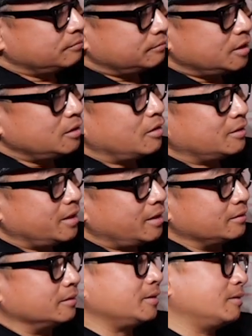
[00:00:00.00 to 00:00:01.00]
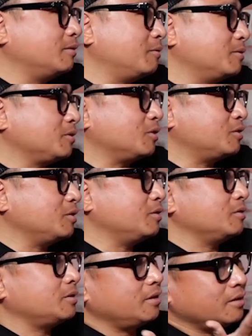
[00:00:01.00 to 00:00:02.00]
Los Angeles. I don't know why it's called Studio
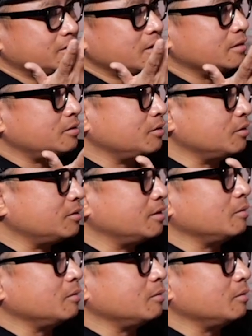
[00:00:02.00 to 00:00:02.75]
City. It's not in Studio City,